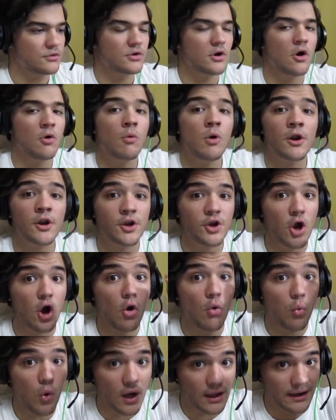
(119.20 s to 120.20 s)
don't want to
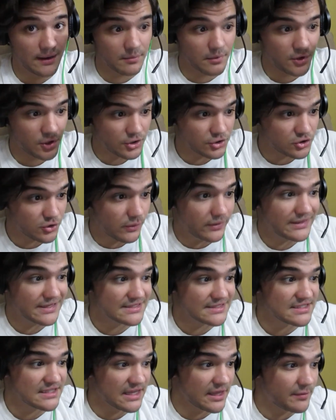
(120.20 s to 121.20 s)
know what I'm gonna do with
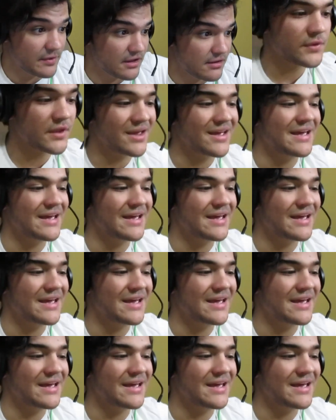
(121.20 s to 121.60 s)
this lemon.